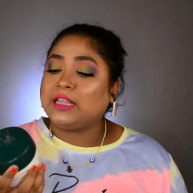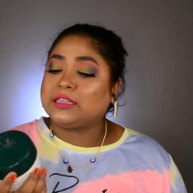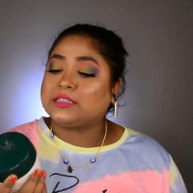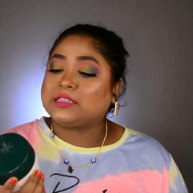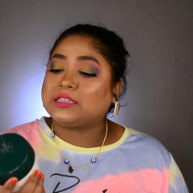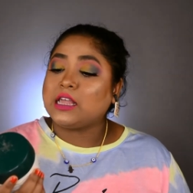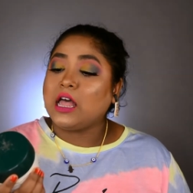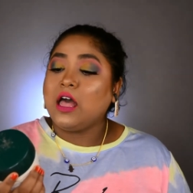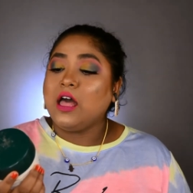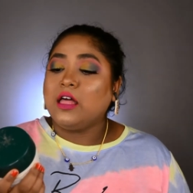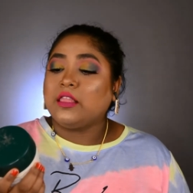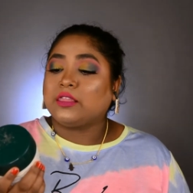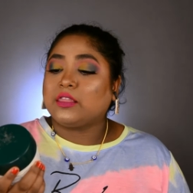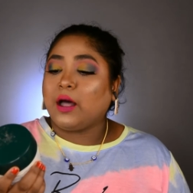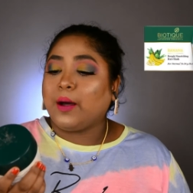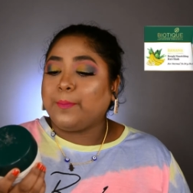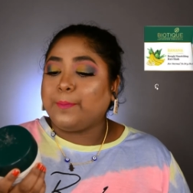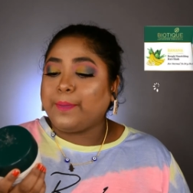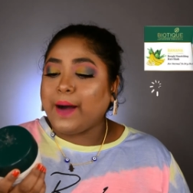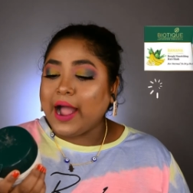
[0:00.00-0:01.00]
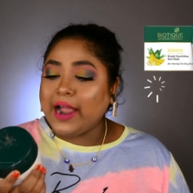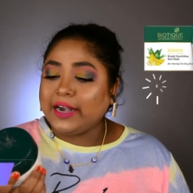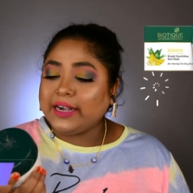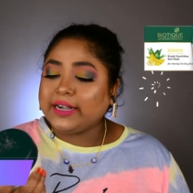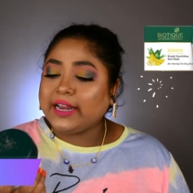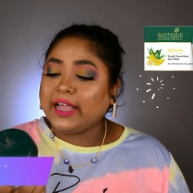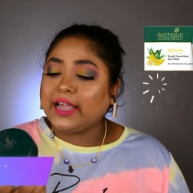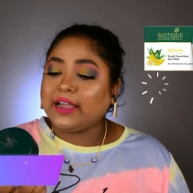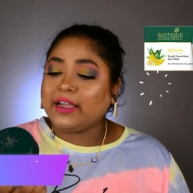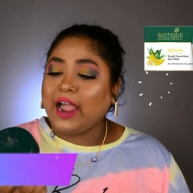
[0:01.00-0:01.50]
is the
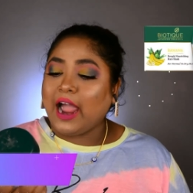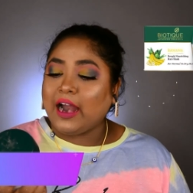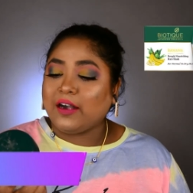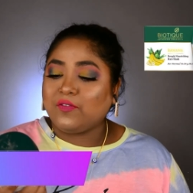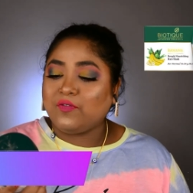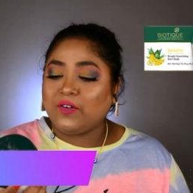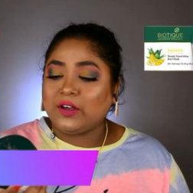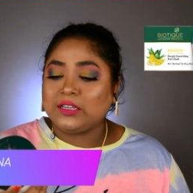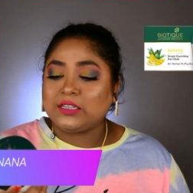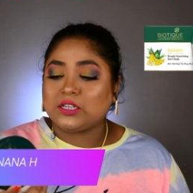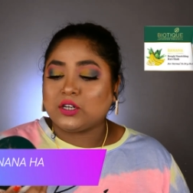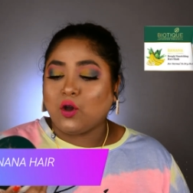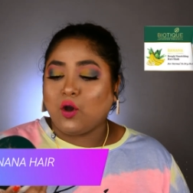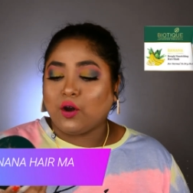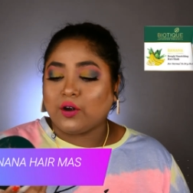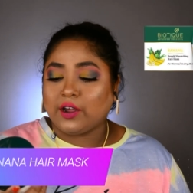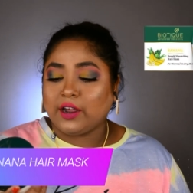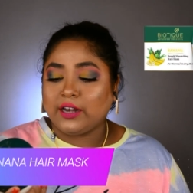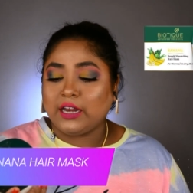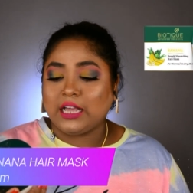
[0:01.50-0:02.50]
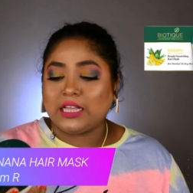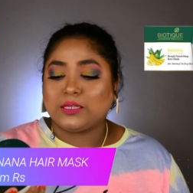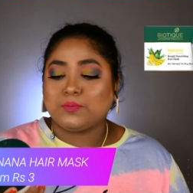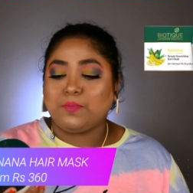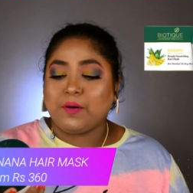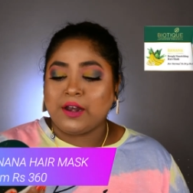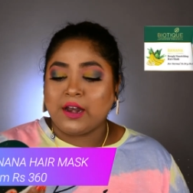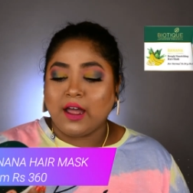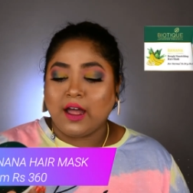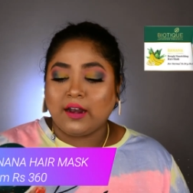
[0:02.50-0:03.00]
Biotique Advanced Organics
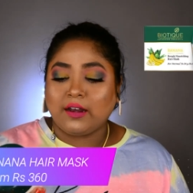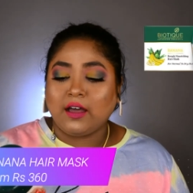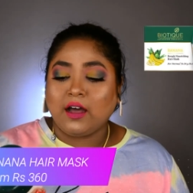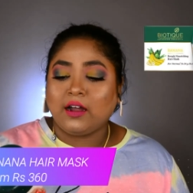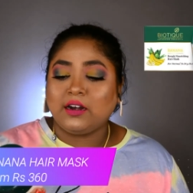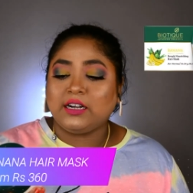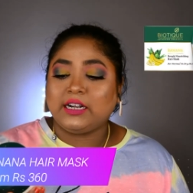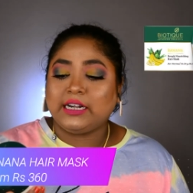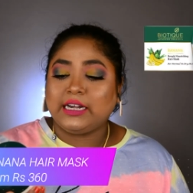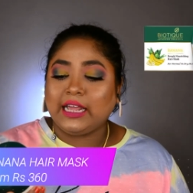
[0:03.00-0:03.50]
Banana